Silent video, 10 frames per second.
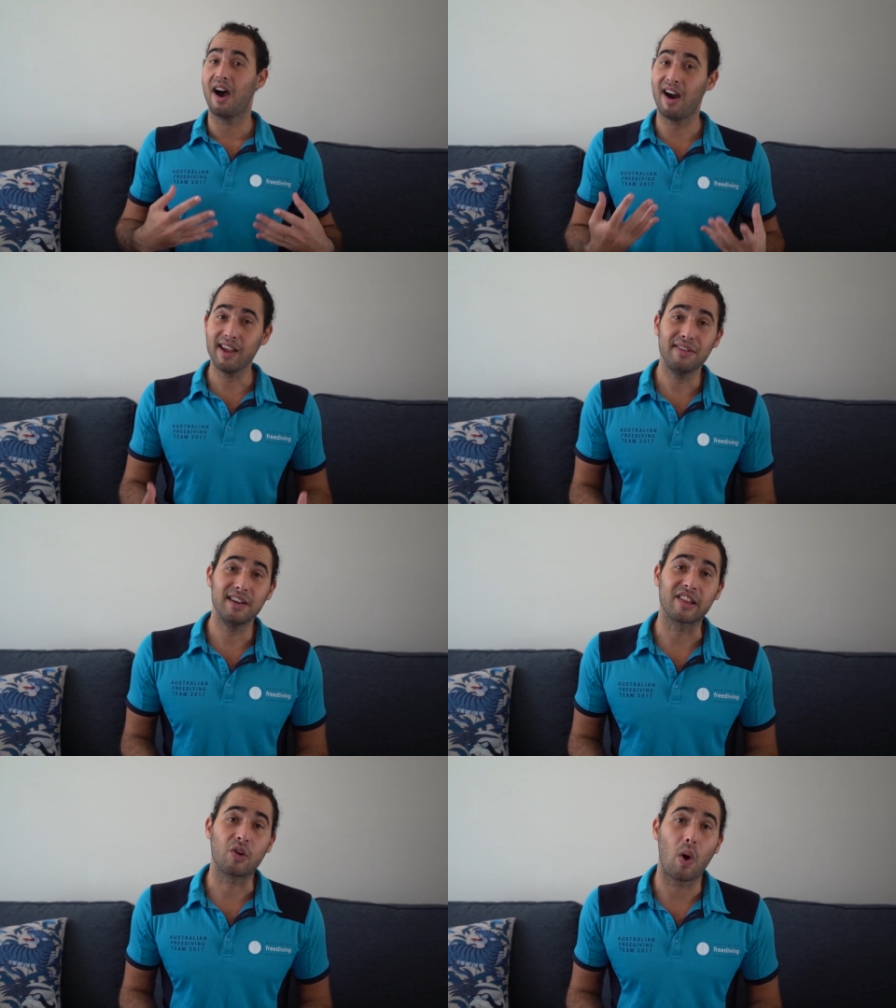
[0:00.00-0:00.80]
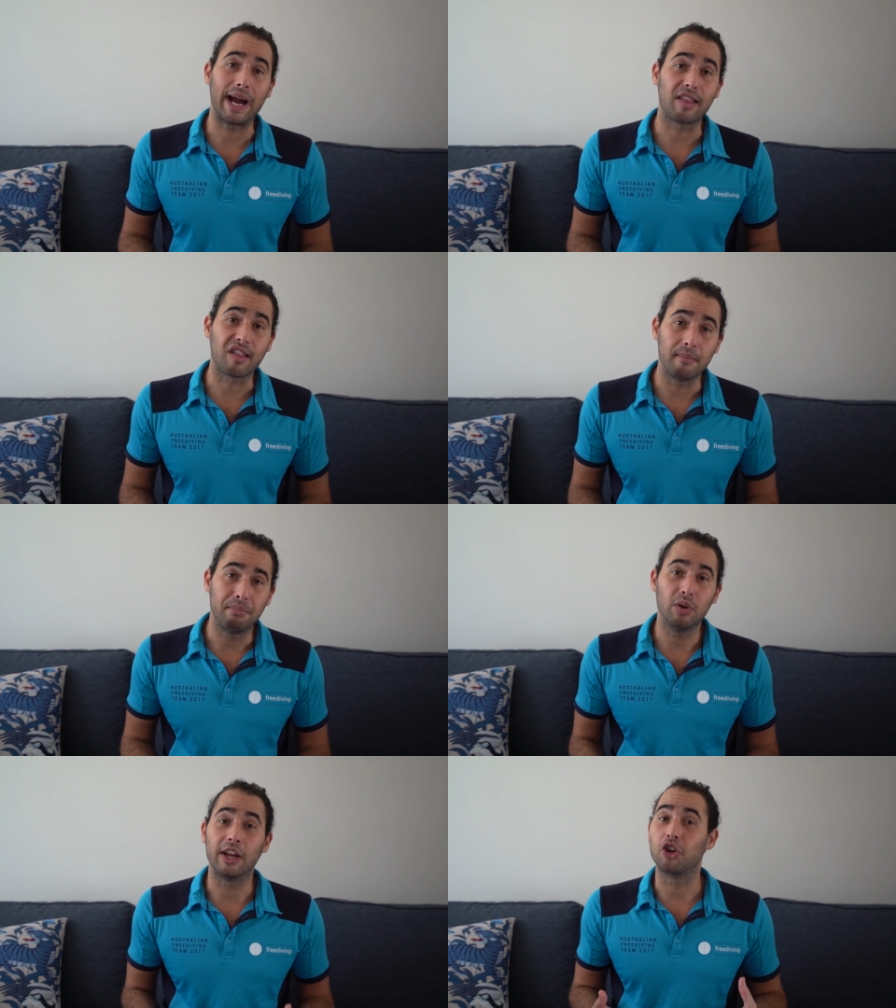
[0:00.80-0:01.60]
I think it's quite
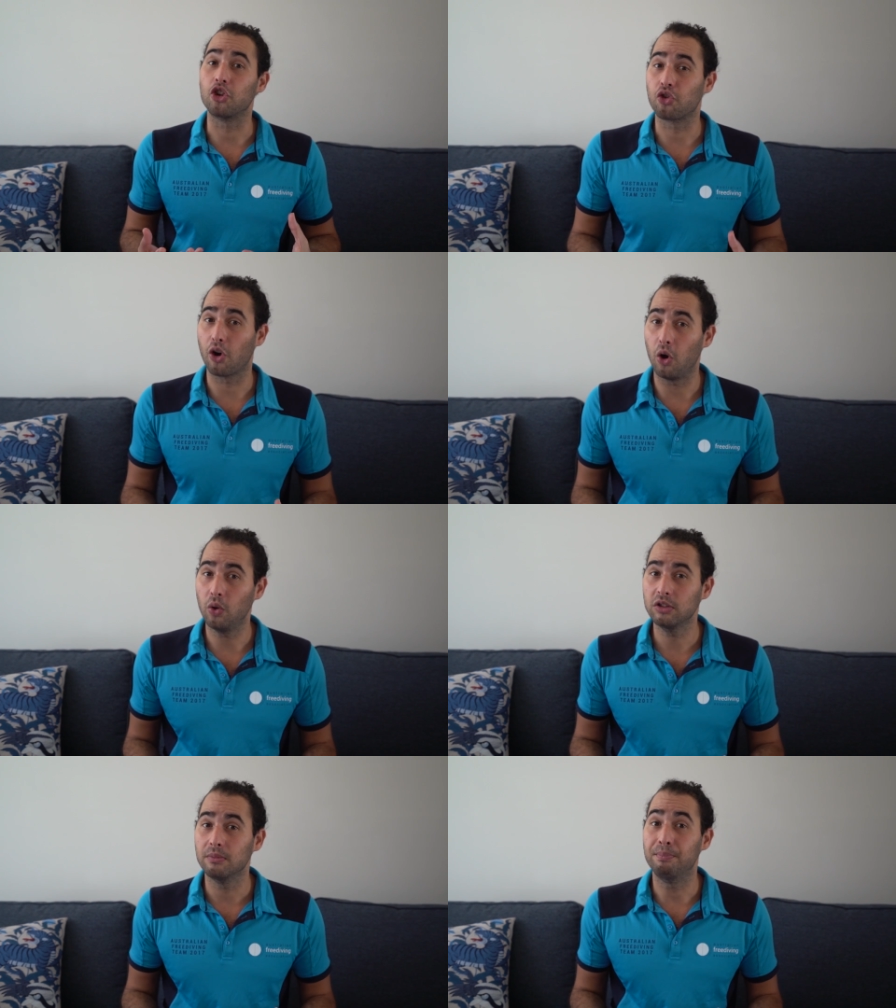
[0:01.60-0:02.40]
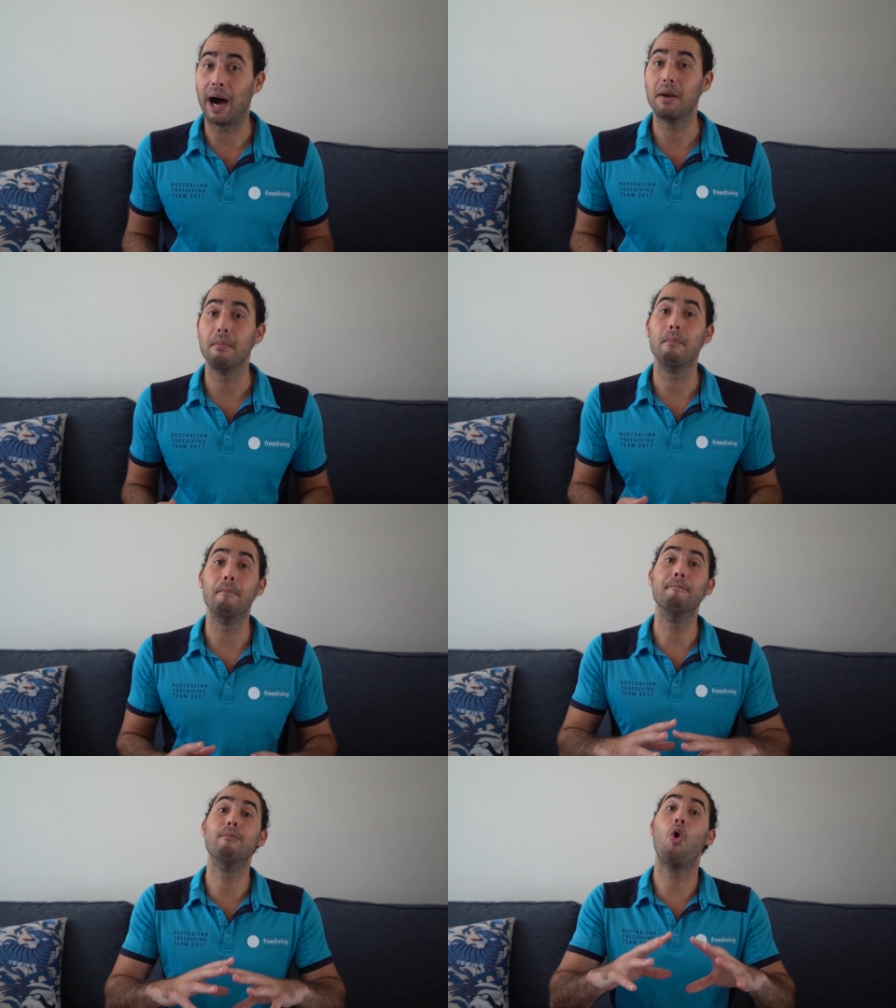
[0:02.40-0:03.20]
simple and controlled, but
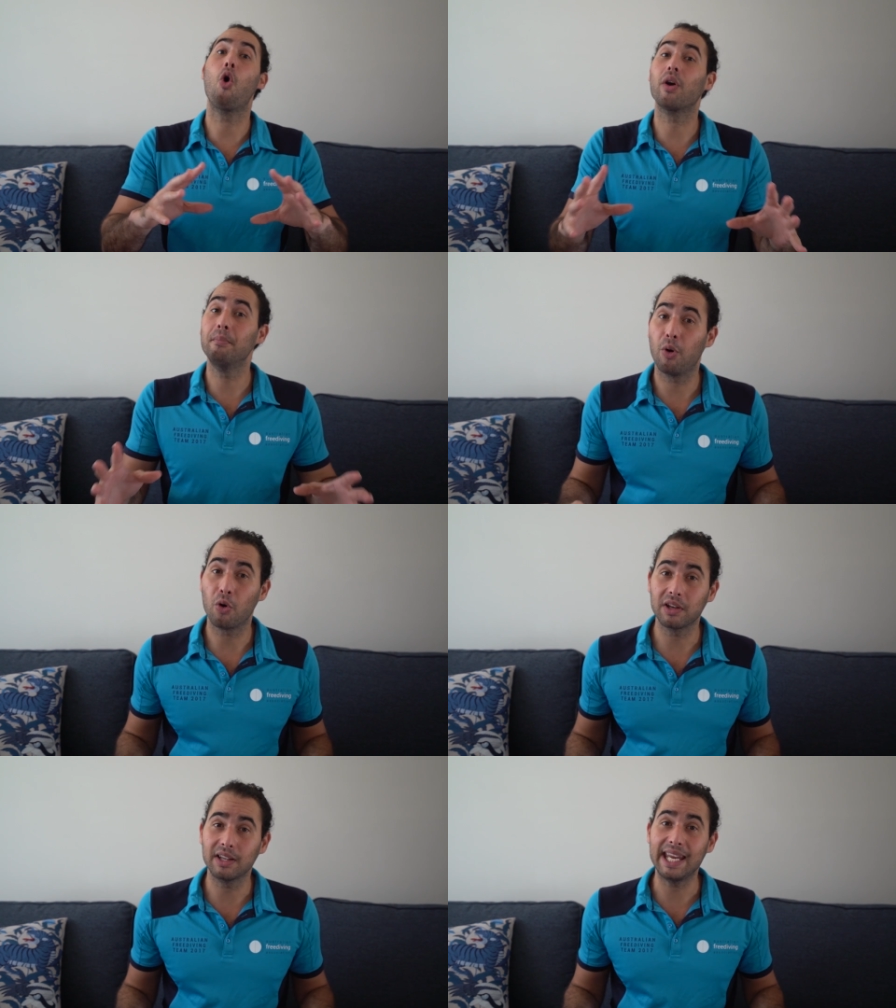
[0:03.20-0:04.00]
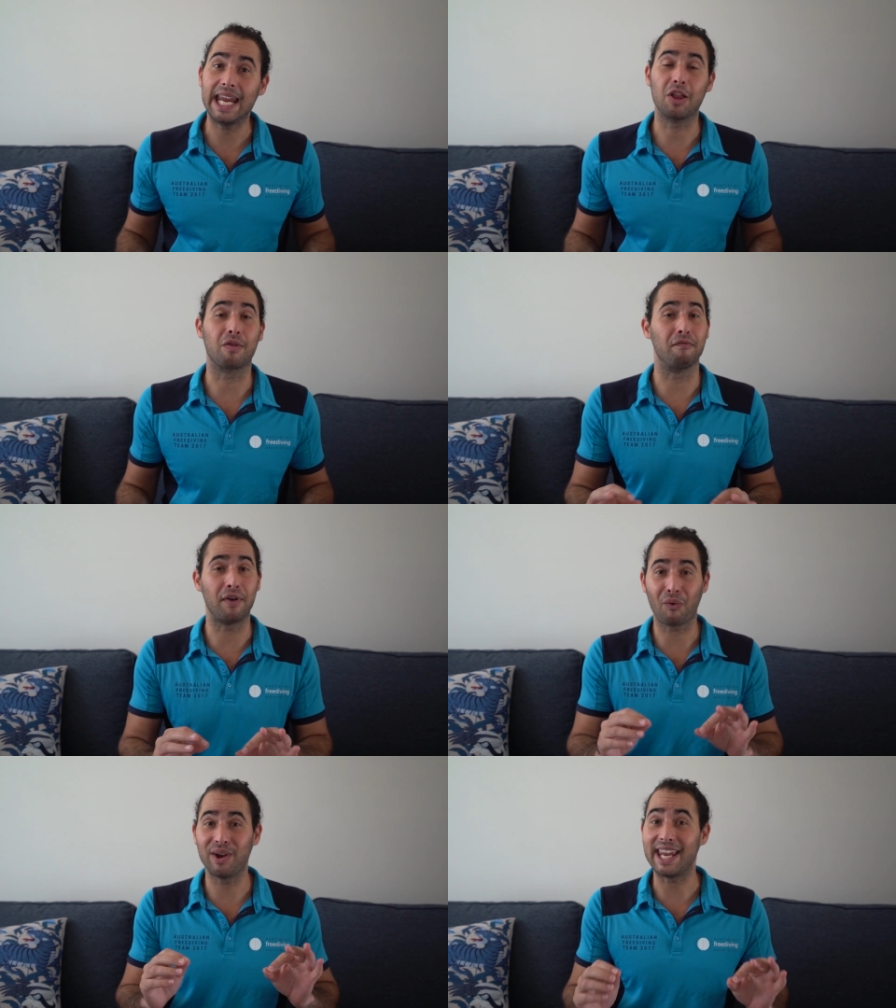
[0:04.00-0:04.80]
more importantly, it's
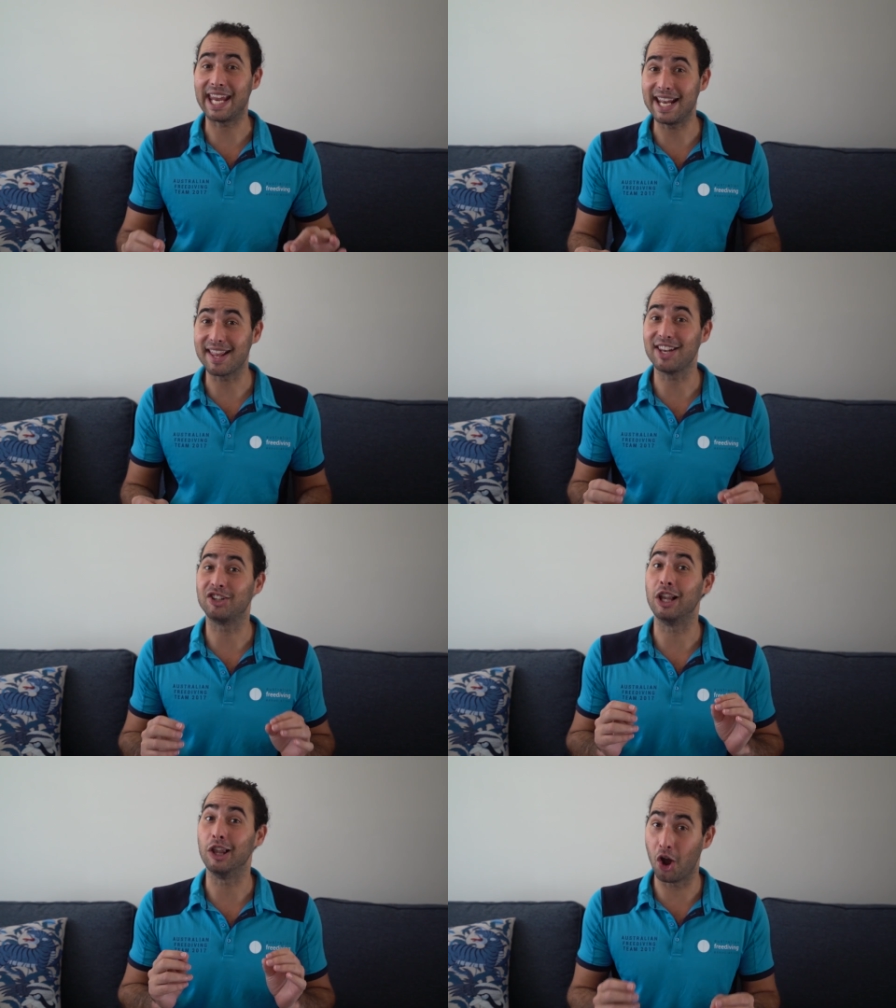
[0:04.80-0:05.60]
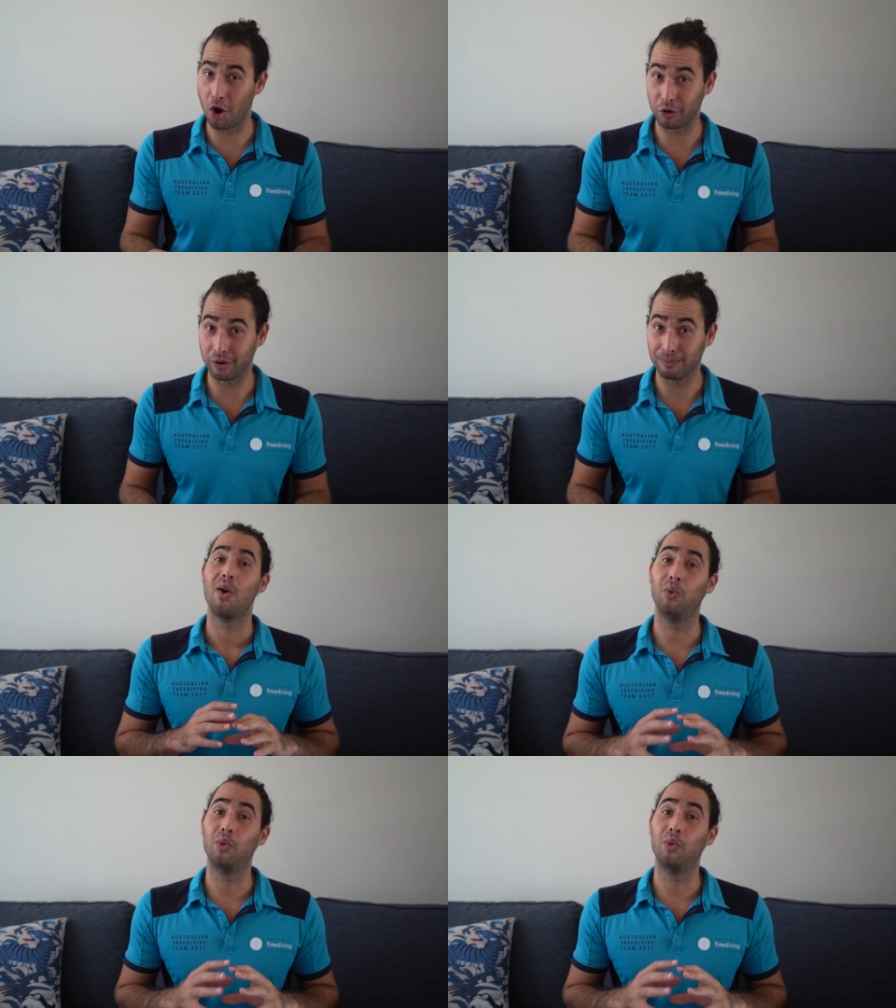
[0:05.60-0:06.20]
very easy to learn.